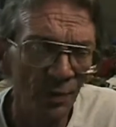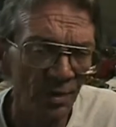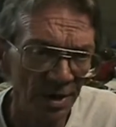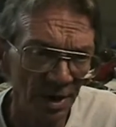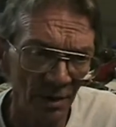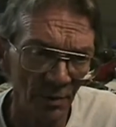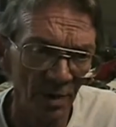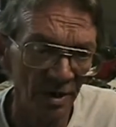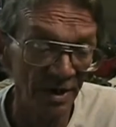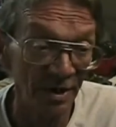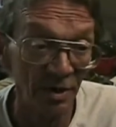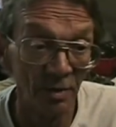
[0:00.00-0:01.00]
We can't run
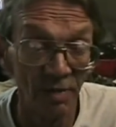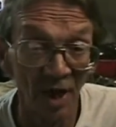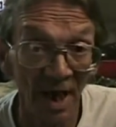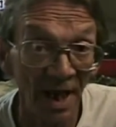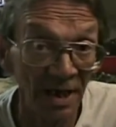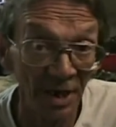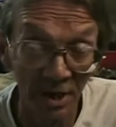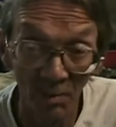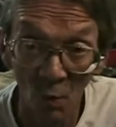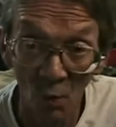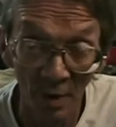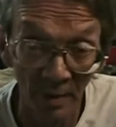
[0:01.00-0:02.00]
any of the black
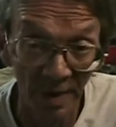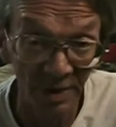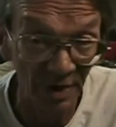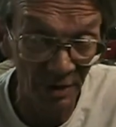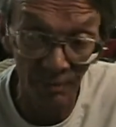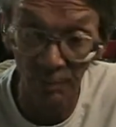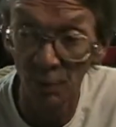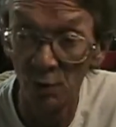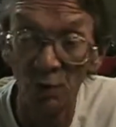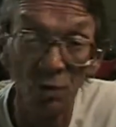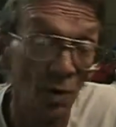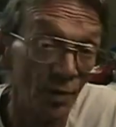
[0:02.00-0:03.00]
anymore. Everything's
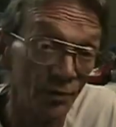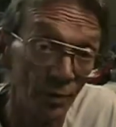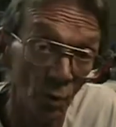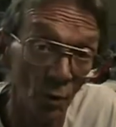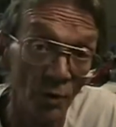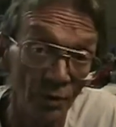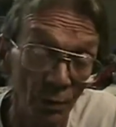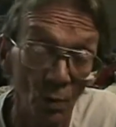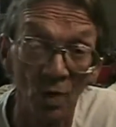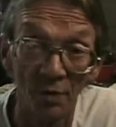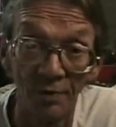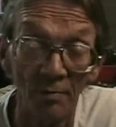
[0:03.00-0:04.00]
blue because the corn
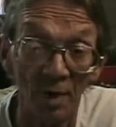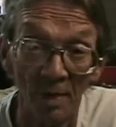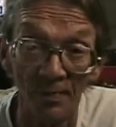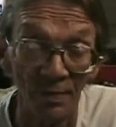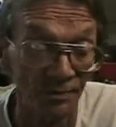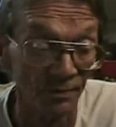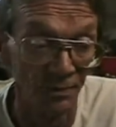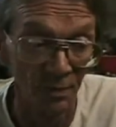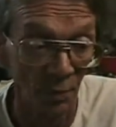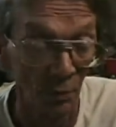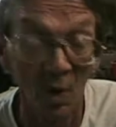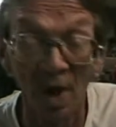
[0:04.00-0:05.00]
swells them up
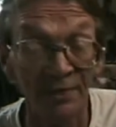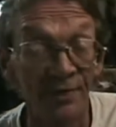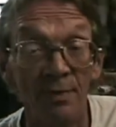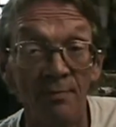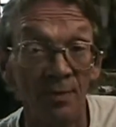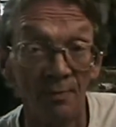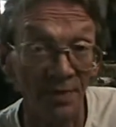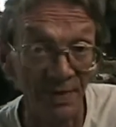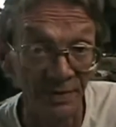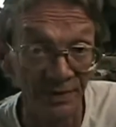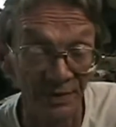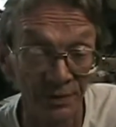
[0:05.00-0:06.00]
and rots them to
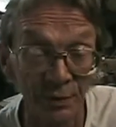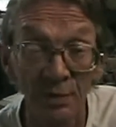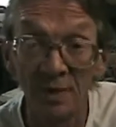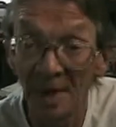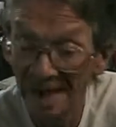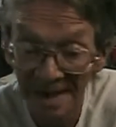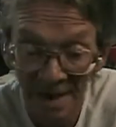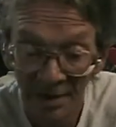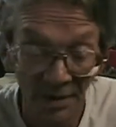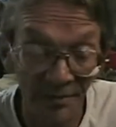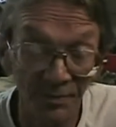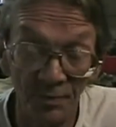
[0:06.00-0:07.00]
pieces, or
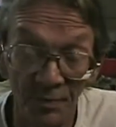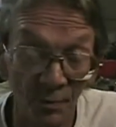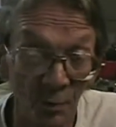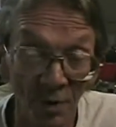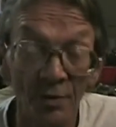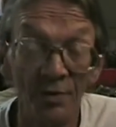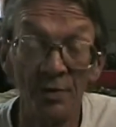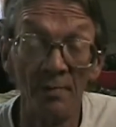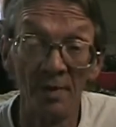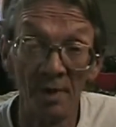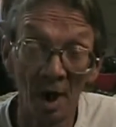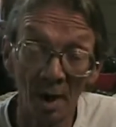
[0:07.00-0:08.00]
it renders them
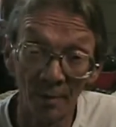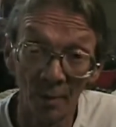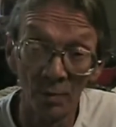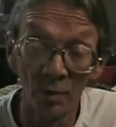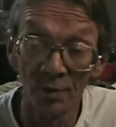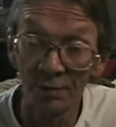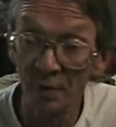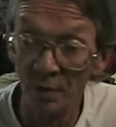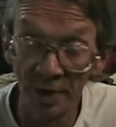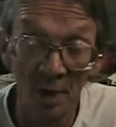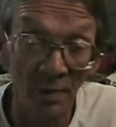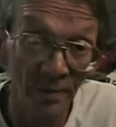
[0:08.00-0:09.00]
inoperable. So,
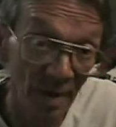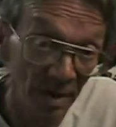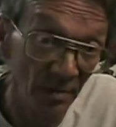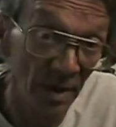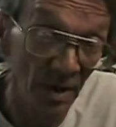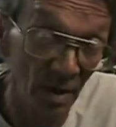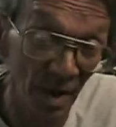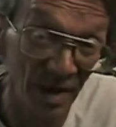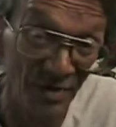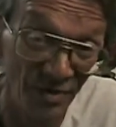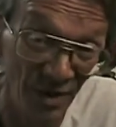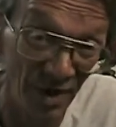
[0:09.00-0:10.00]
yeah, we've had to make a lot
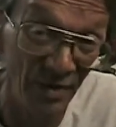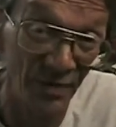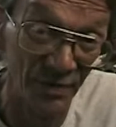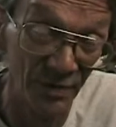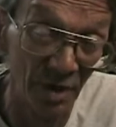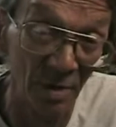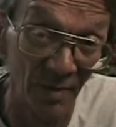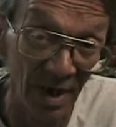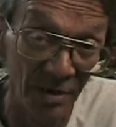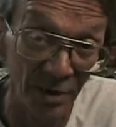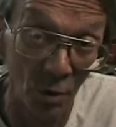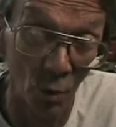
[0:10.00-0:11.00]
of changes to
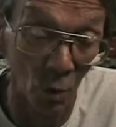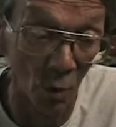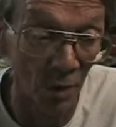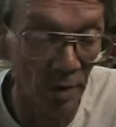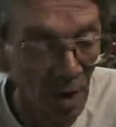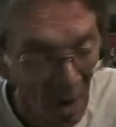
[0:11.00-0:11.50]
combat the corn.